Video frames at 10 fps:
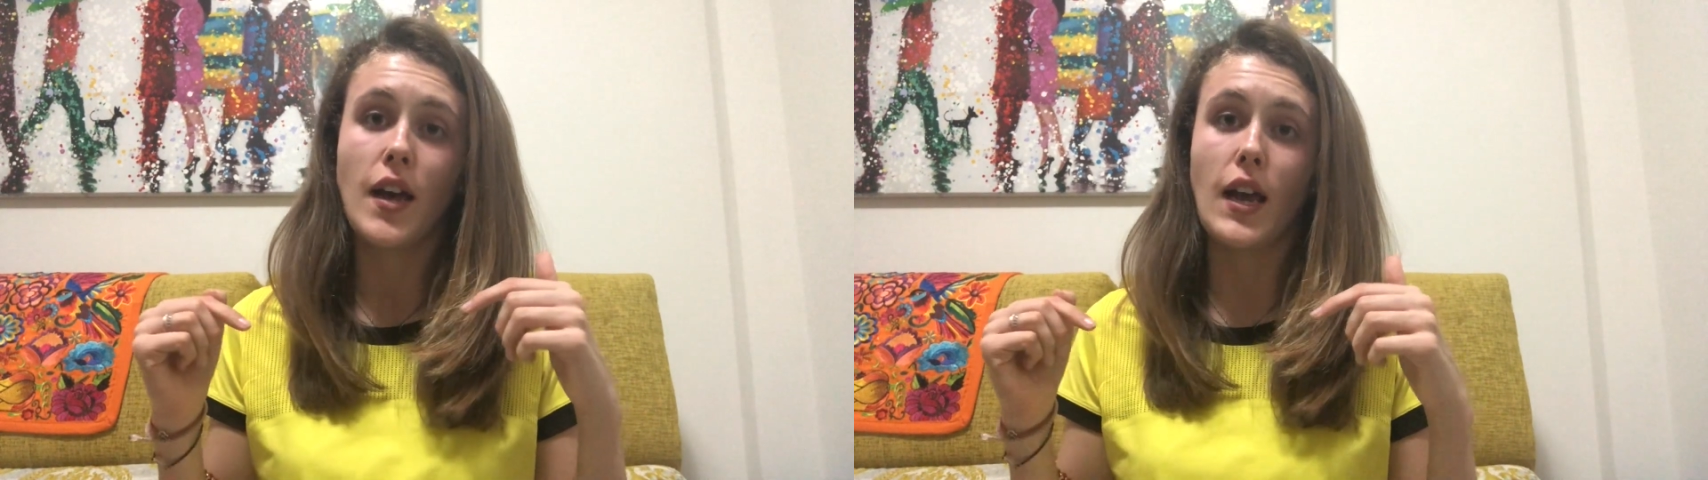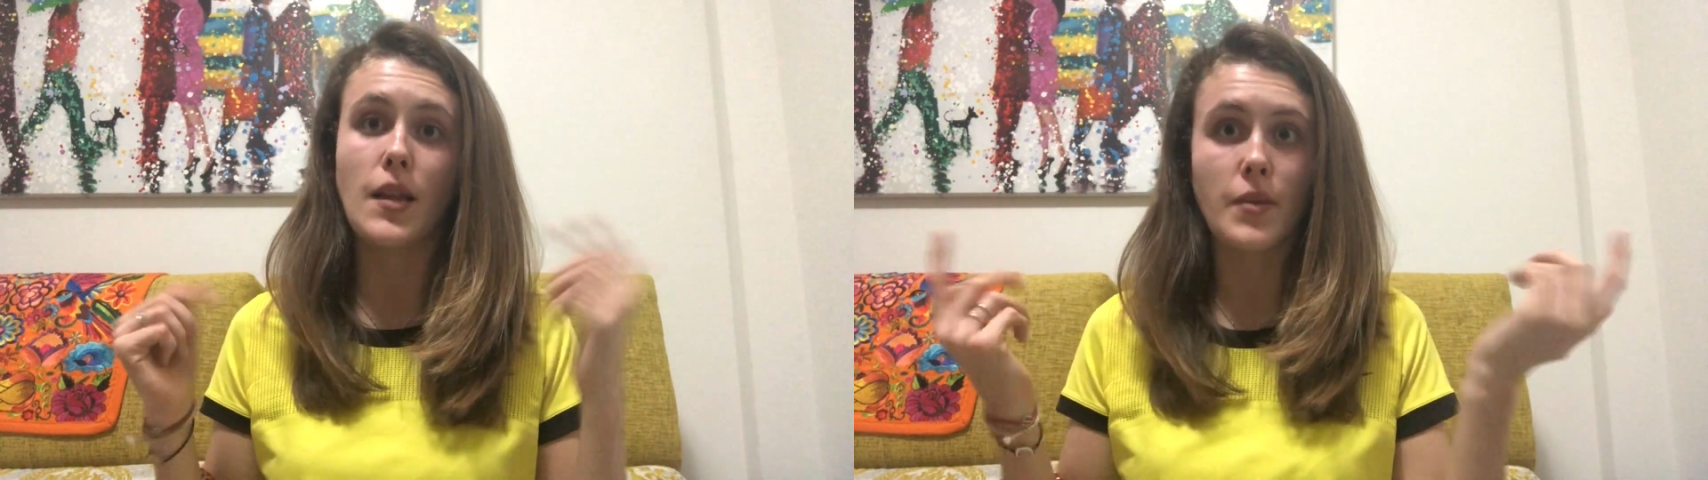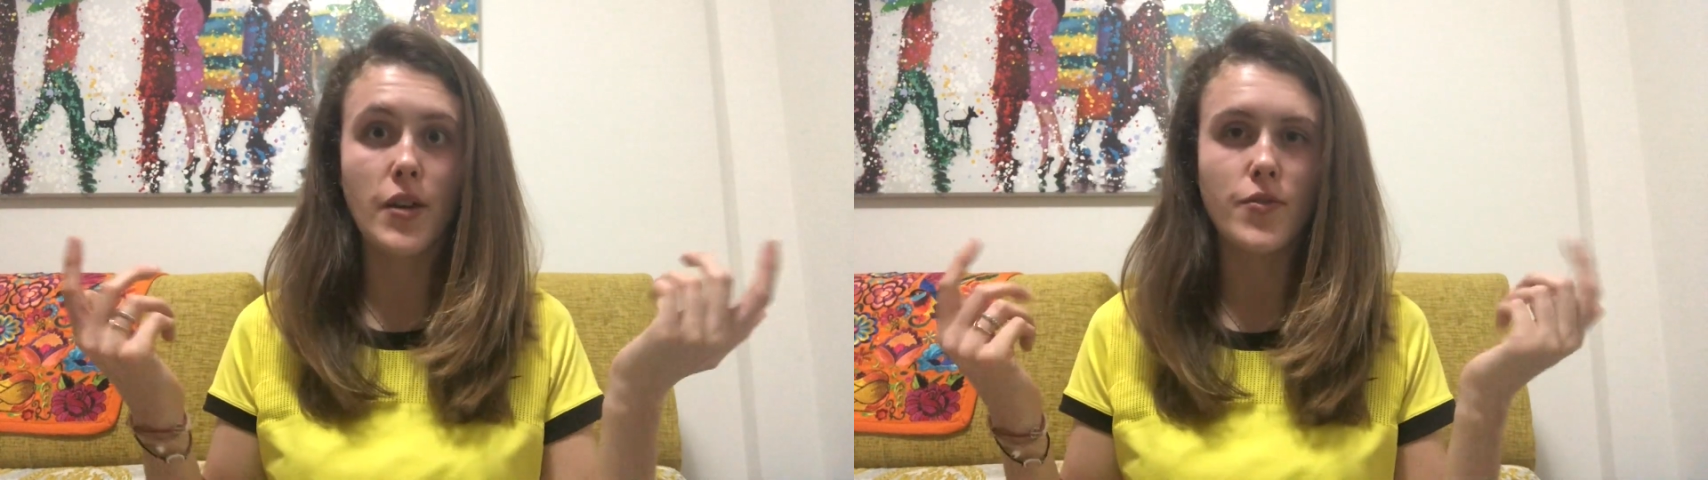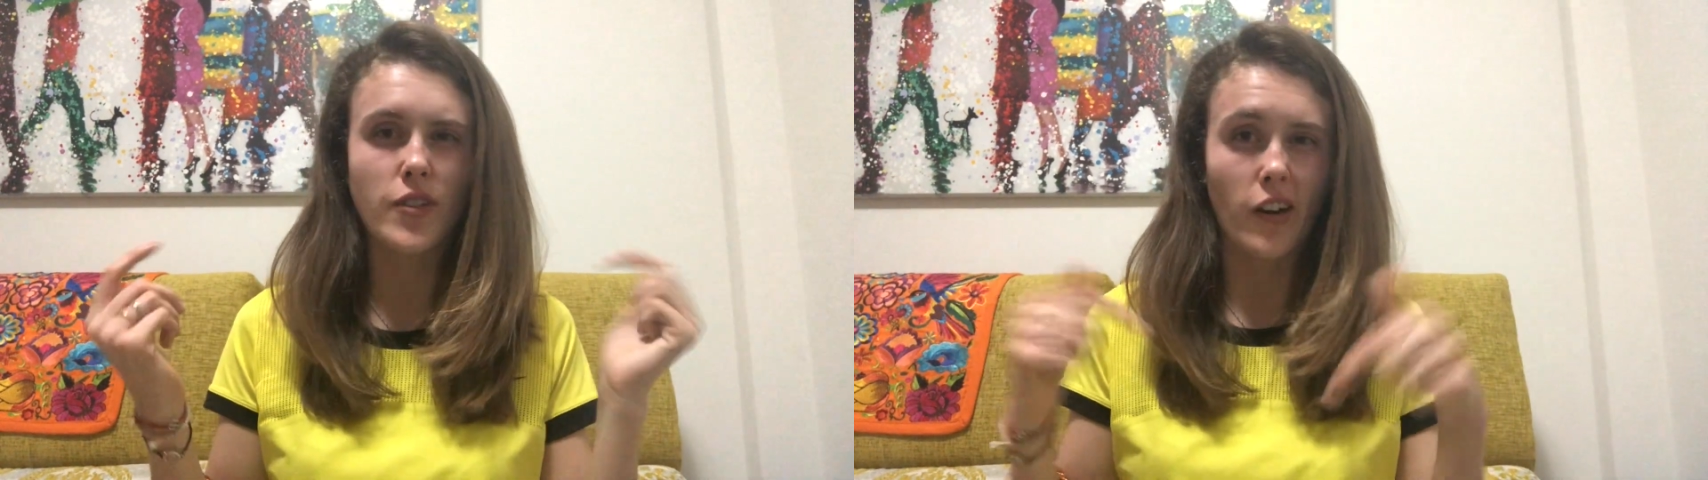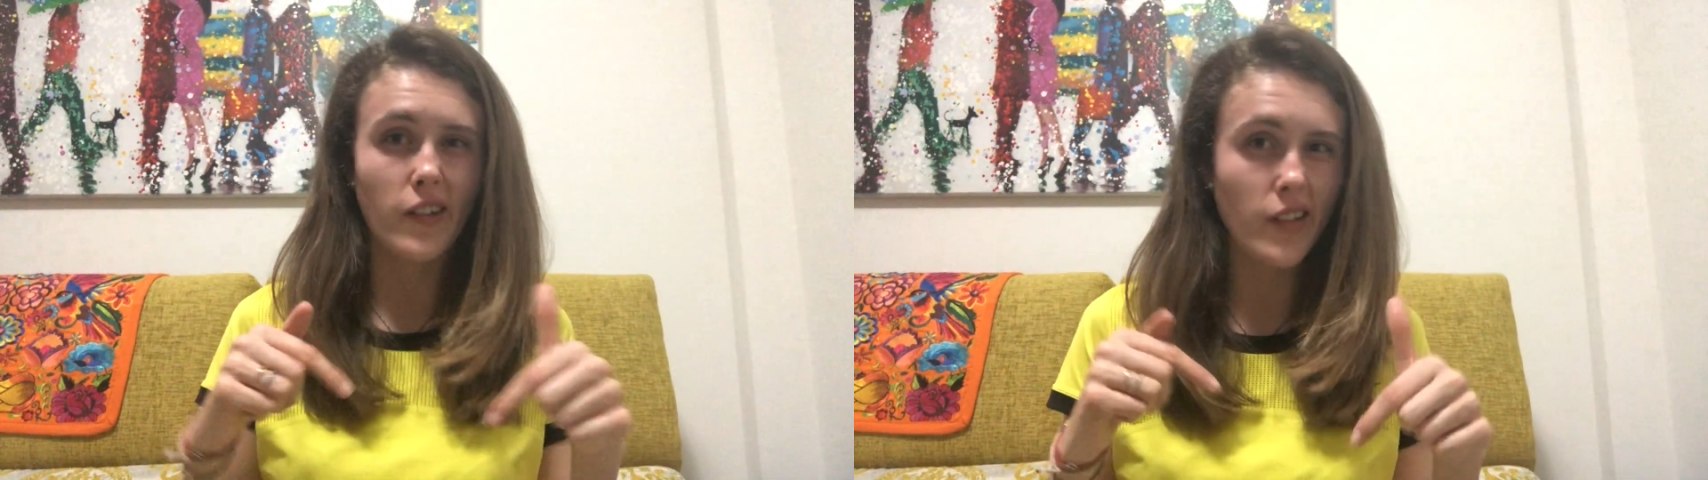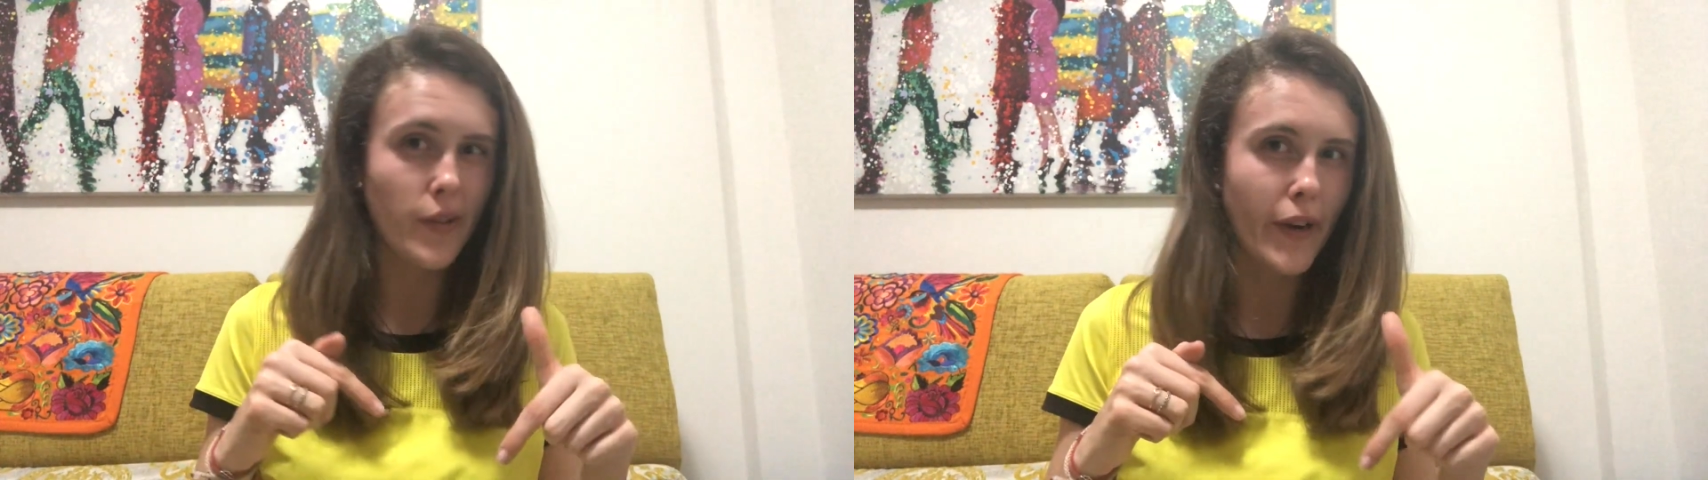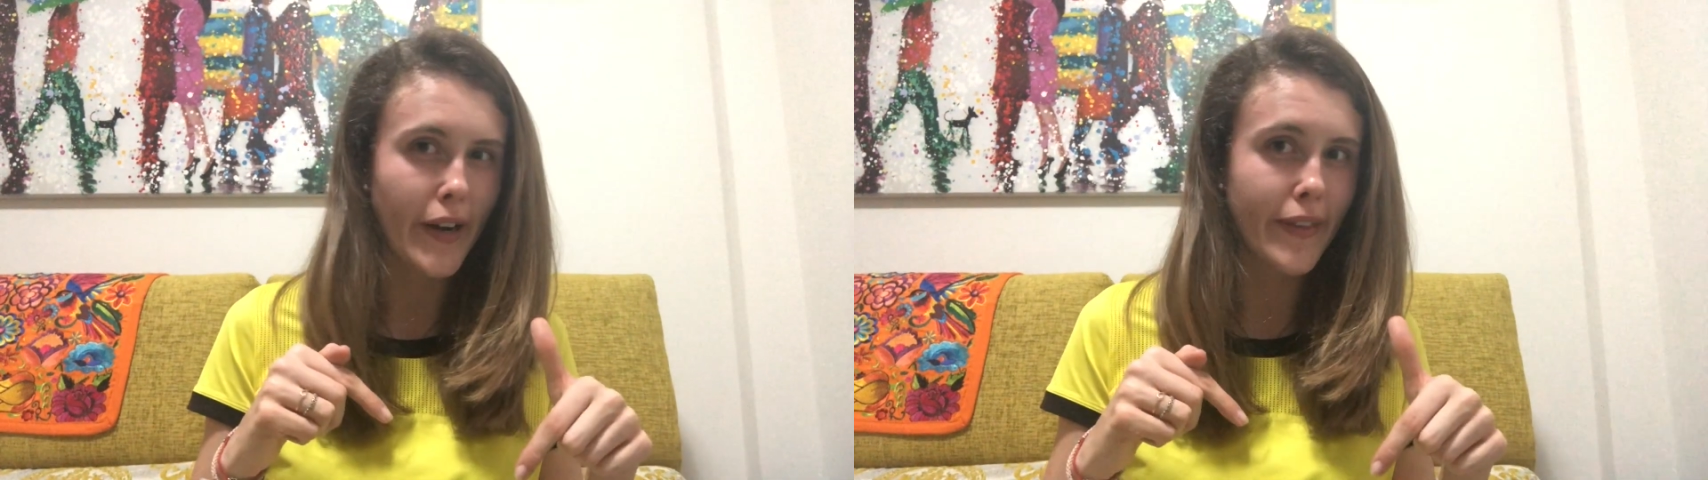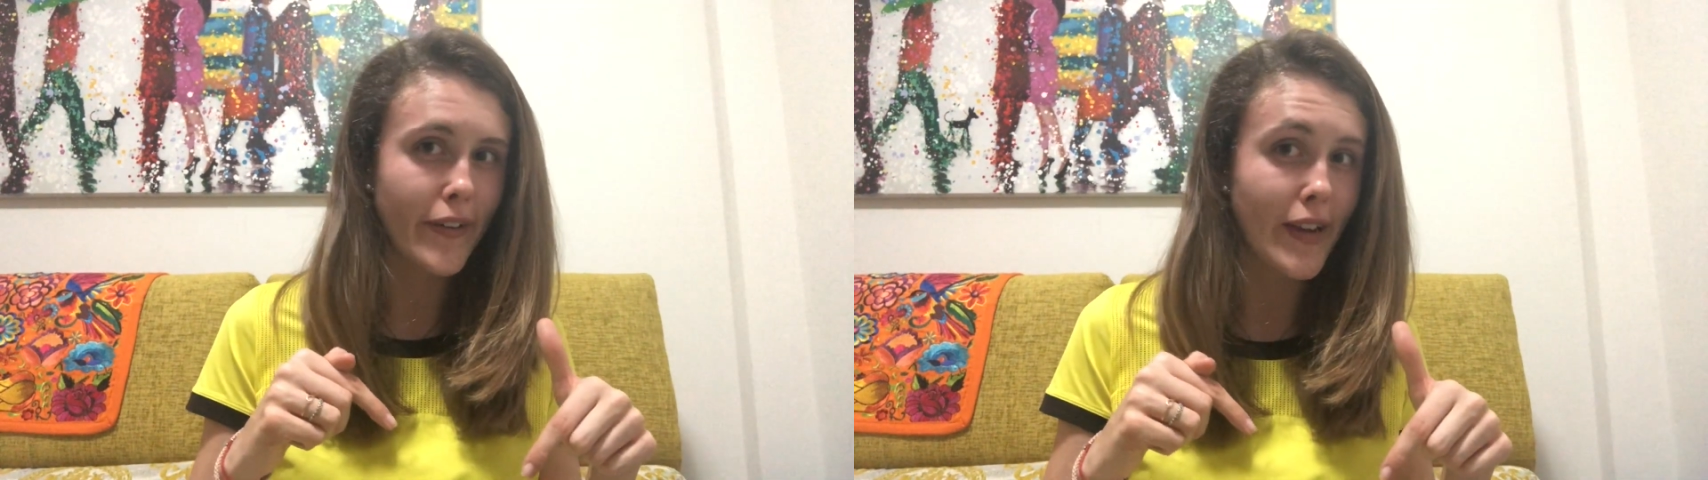anybody who's currently
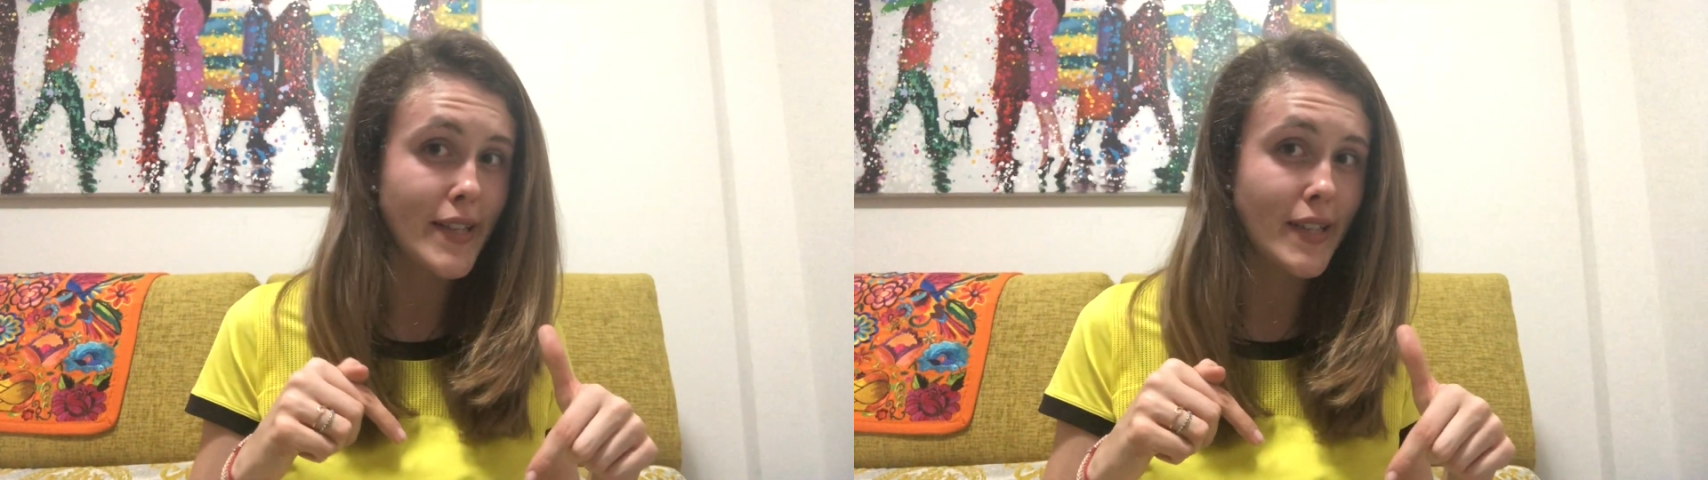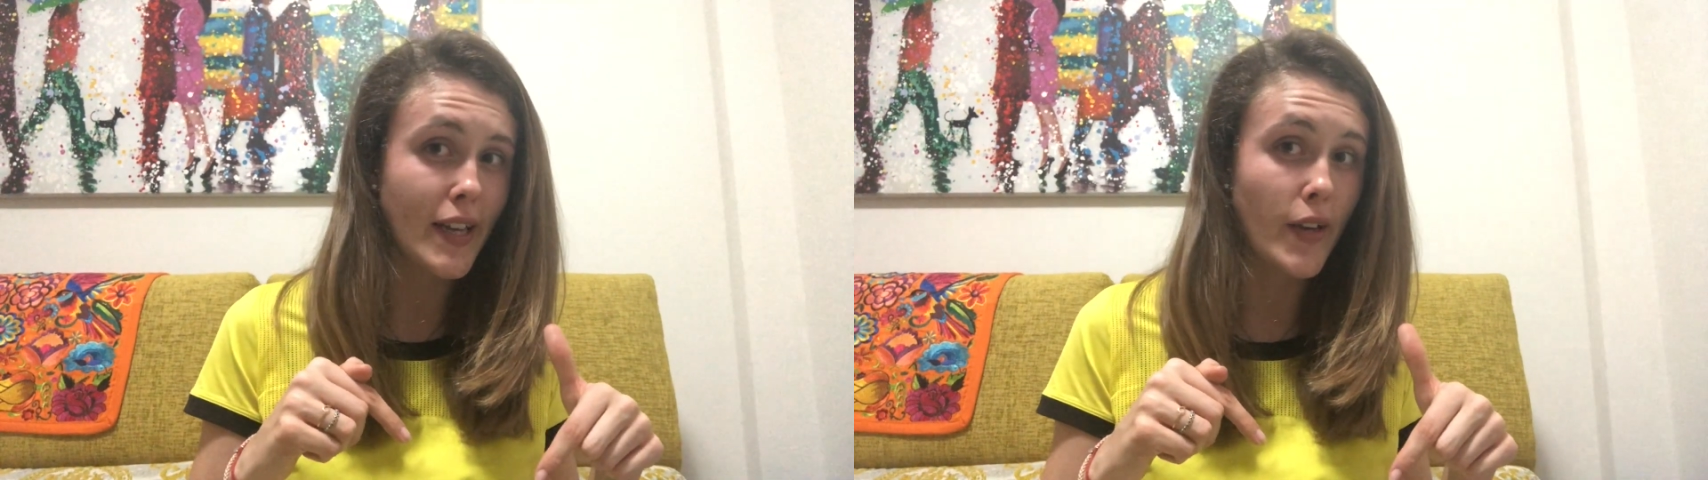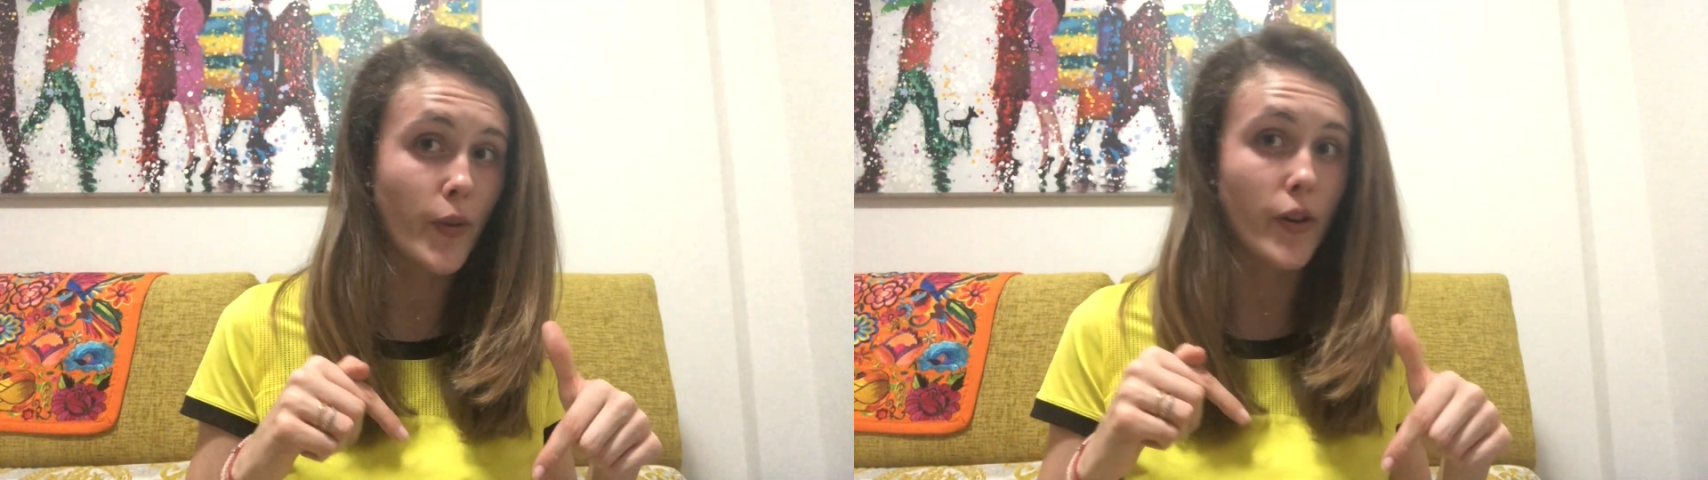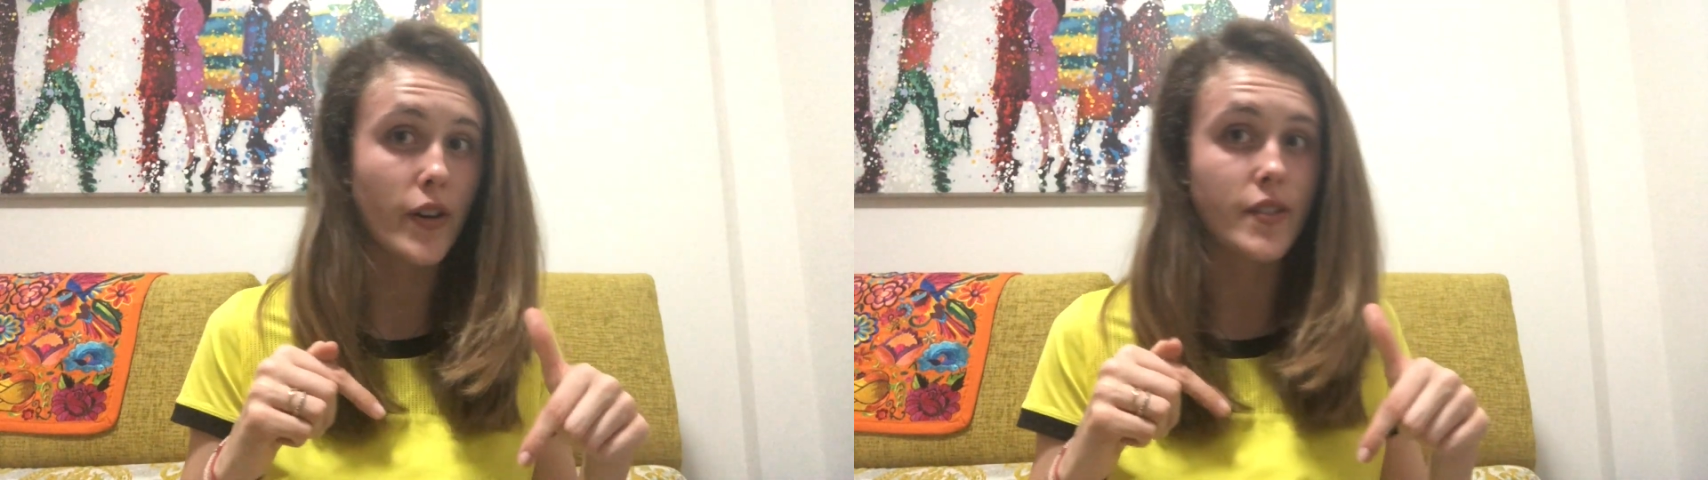writing their essay or